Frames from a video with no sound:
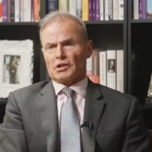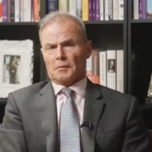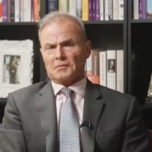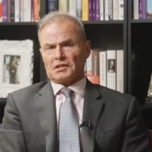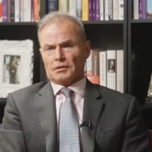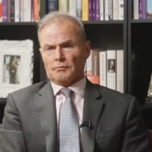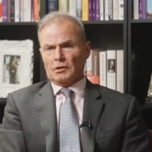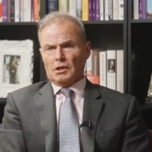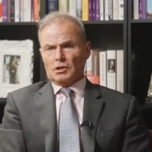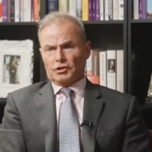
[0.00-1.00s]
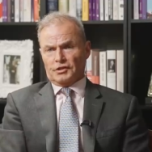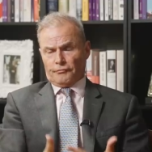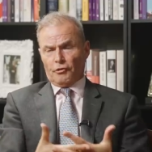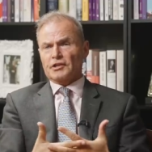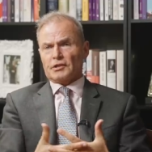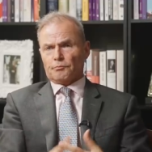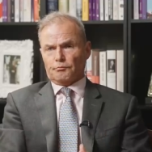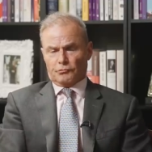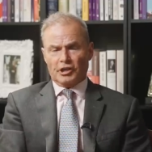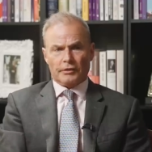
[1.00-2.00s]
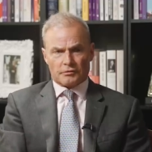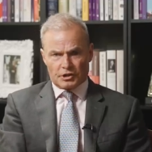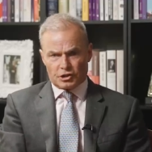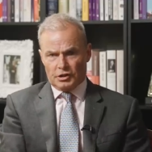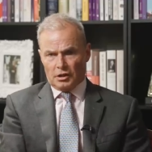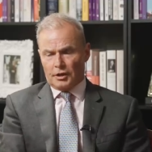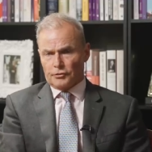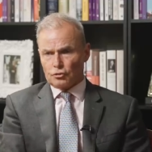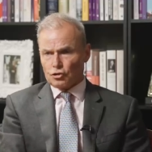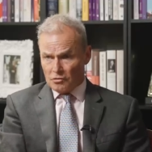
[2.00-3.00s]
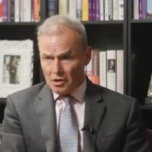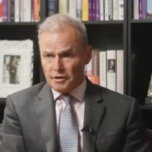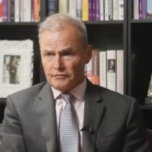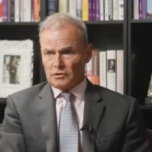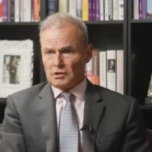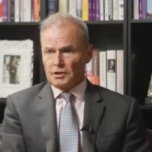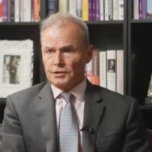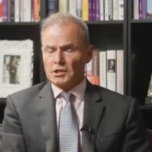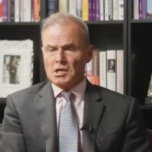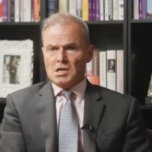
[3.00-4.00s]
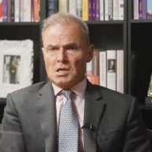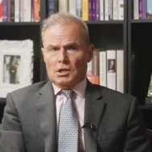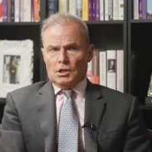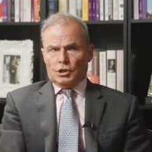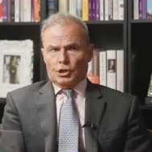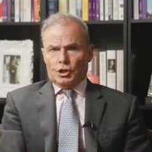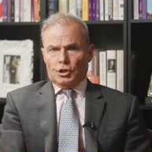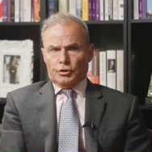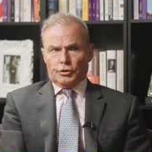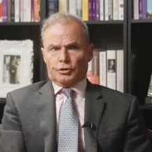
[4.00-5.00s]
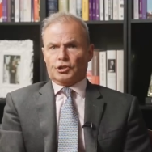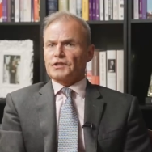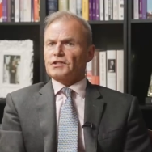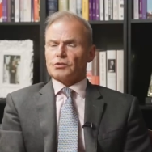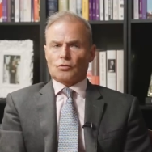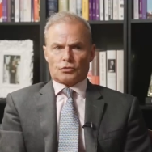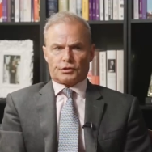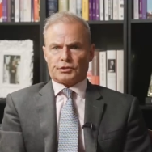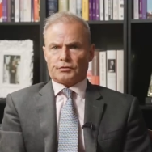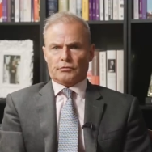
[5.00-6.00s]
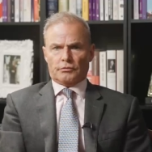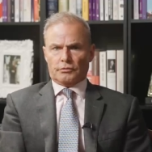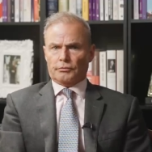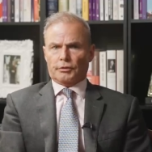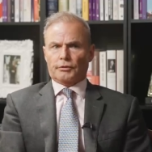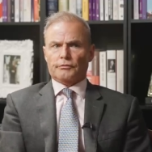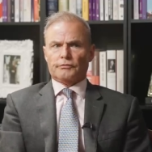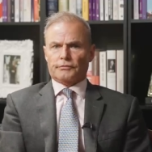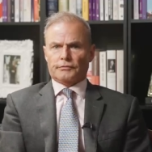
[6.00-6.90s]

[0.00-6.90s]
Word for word: times. She's a friend of the channel's, actually, Lionel Shriver. And, you know, she's talked, you know,